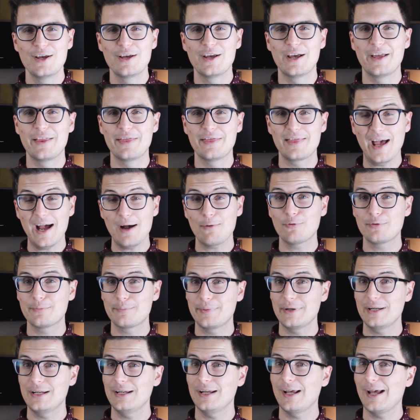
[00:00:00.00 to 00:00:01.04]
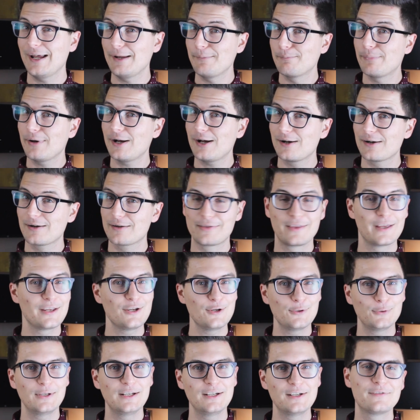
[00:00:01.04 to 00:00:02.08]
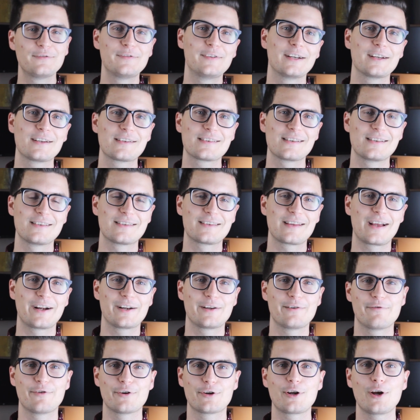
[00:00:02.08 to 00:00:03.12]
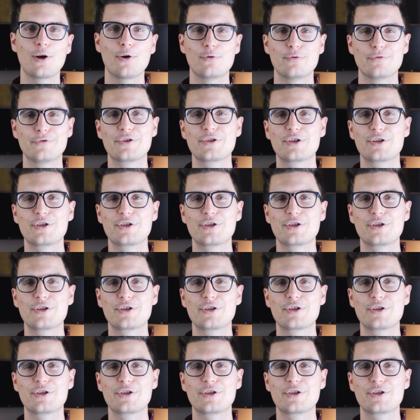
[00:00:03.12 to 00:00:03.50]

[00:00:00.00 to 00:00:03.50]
And that would be a bug that you need to fix inside of your code.